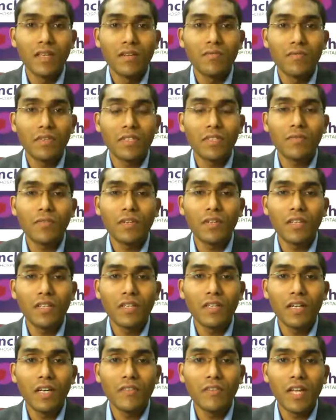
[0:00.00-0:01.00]
First of all,
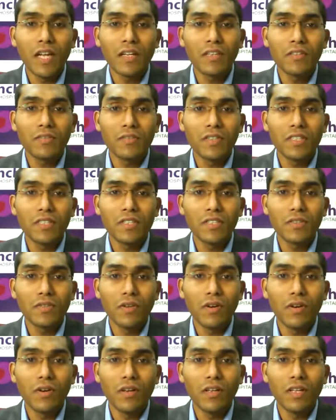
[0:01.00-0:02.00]
I would like to wish you
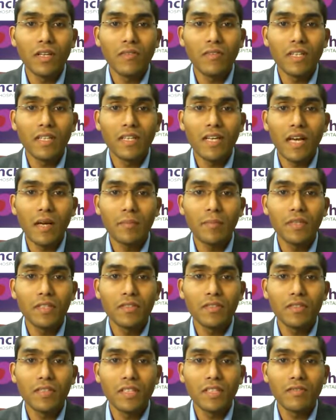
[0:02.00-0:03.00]
all a very happy New
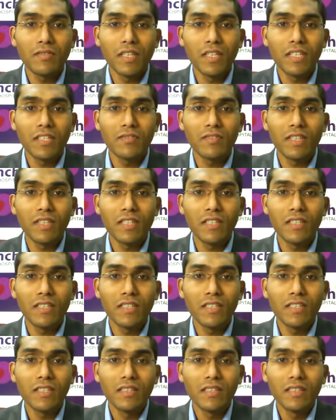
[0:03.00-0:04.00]
Year 2020.
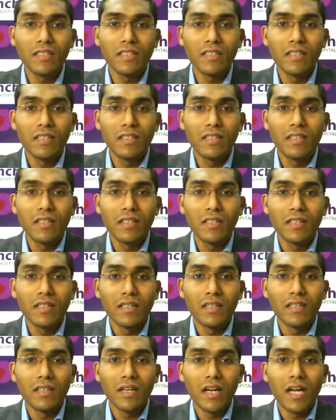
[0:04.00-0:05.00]

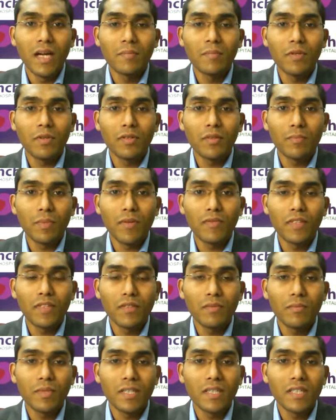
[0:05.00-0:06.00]
I am Dr. Praveen
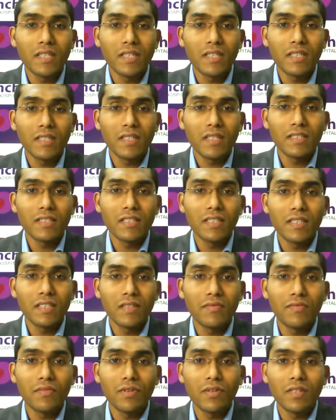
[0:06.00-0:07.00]
Kumar Etta, consultant
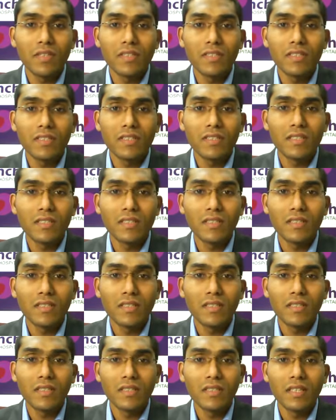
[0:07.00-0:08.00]
nephrologist,
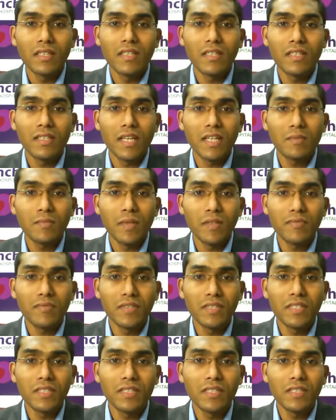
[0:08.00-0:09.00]
kidney transplant
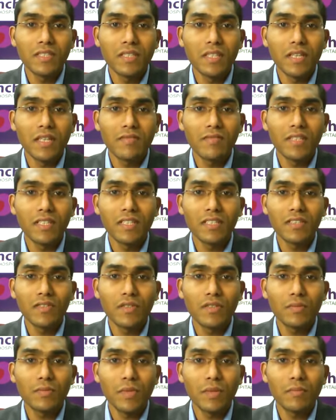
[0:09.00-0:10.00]
physician at Virinchi
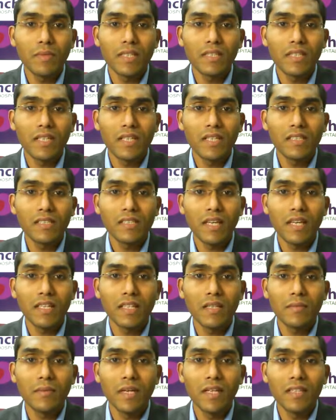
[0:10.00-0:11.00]
Hospital, Banjarahills,
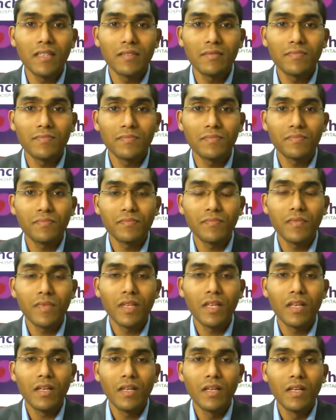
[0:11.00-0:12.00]
Hyderabad.
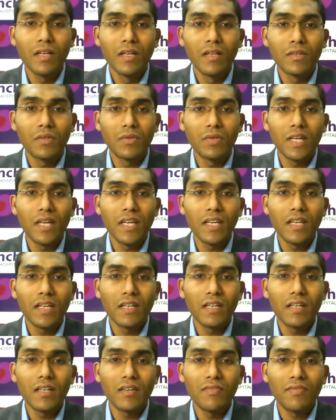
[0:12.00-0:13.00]
Today,
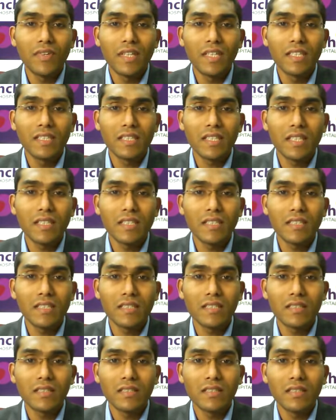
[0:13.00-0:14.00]
we
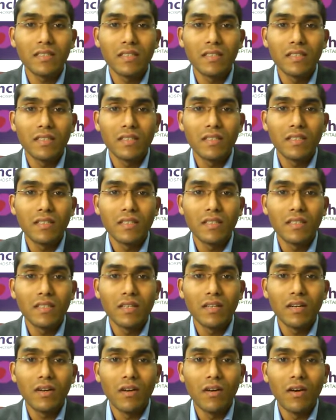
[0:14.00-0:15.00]
discuss
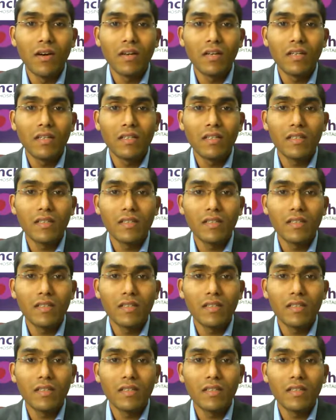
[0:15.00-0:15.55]
on